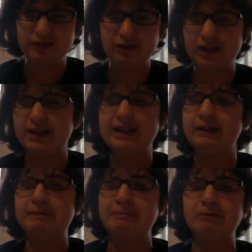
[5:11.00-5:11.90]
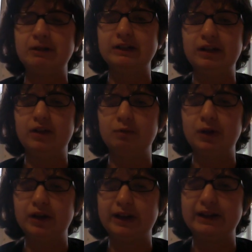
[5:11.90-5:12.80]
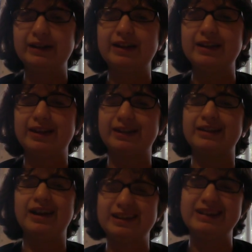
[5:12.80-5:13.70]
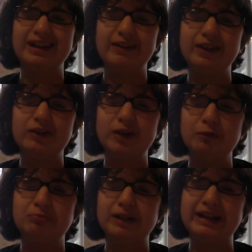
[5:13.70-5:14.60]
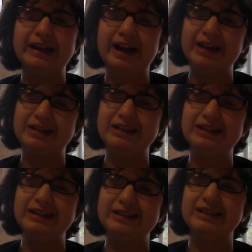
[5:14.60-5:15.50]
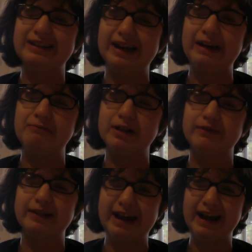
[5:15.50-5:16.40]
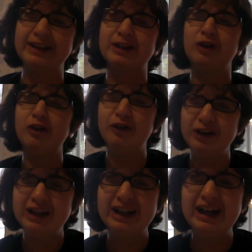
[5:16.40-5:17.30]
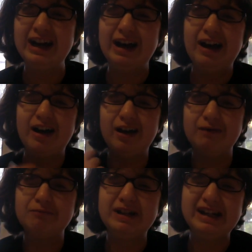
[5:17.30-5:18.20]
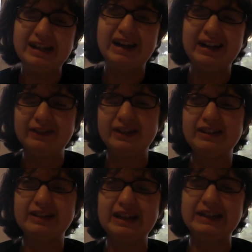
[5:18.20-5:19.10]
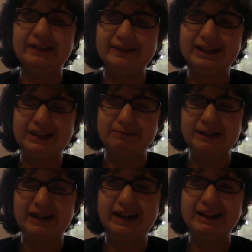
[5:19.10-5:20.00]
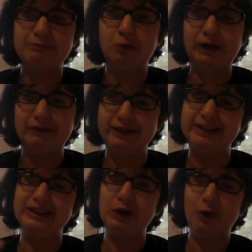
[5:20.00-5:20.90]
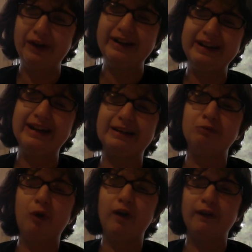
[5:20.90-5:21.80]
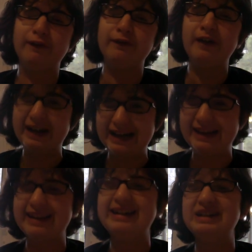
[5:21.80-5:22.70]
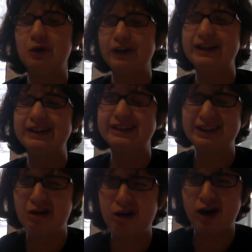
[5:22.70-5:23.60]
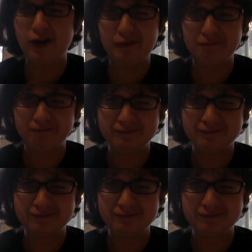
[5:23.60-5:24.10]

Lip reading: not that you people would know, but like he's like the Sasuke of the group, but he actually isn't that much of an asshole. But he kind of is in some sense, but not in the point where it's annoying. It's more funny than annoying. So